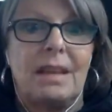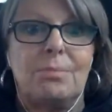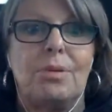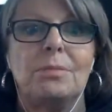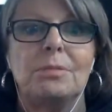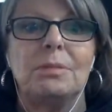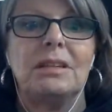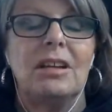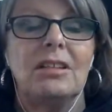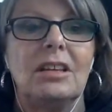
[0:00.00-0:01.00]
Probably
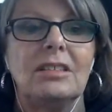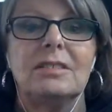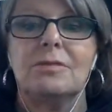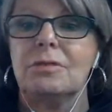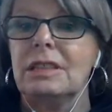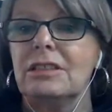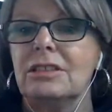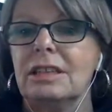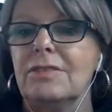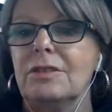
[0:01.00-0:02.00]
got lots of really
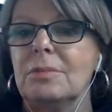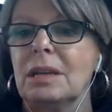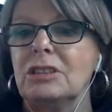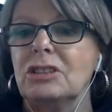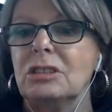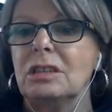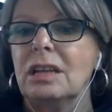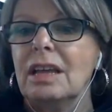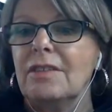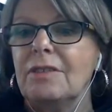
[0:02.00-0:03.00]
good information.
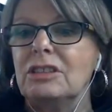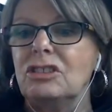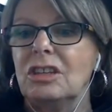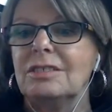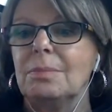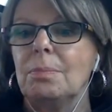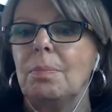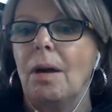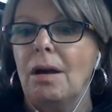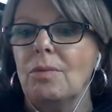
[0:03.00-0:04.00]
If he just
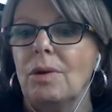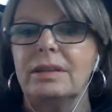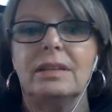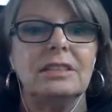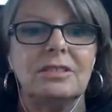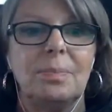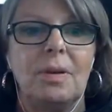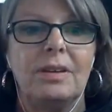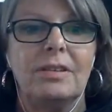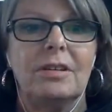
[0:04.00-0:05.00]
bought one, he just
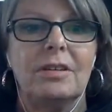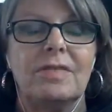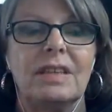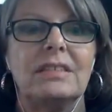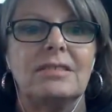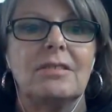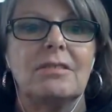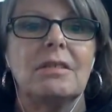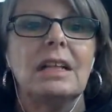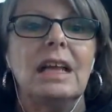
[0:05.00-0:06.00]
bought an RV. So
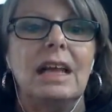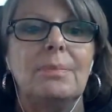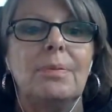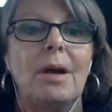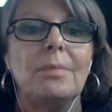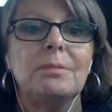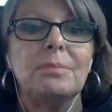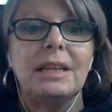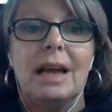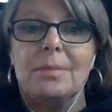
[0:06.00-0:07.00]
he
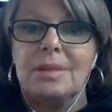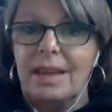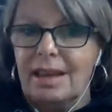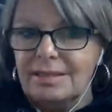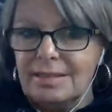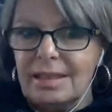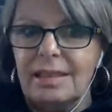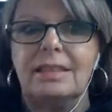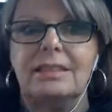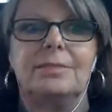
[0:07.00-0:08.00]
probably, I'm guessing,
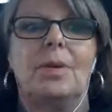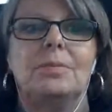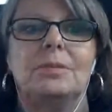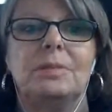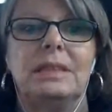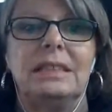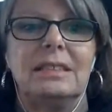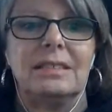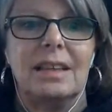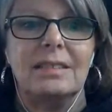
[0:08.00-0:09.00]
he's probably
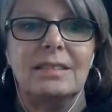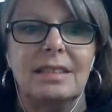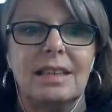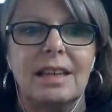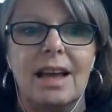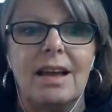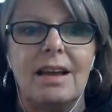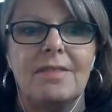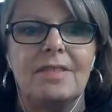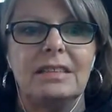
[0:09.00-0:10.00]
discussing
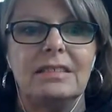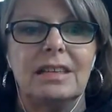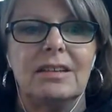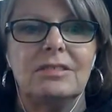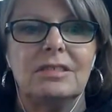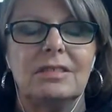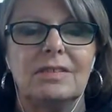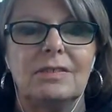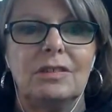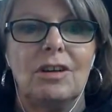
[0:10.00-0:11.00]
the ins and outs of
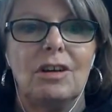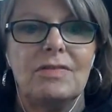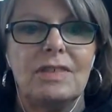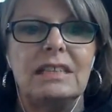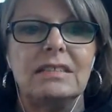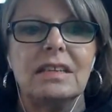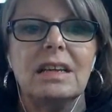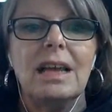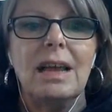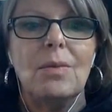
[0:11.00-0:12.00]
different RVs,
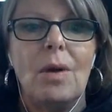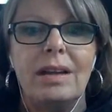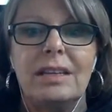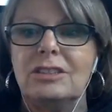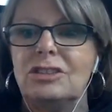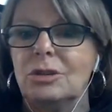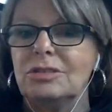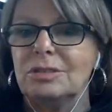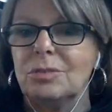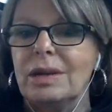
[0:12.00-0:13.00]
why he
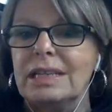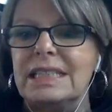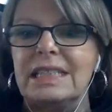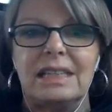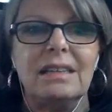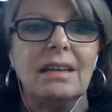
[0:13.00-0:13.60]
chose the one he did,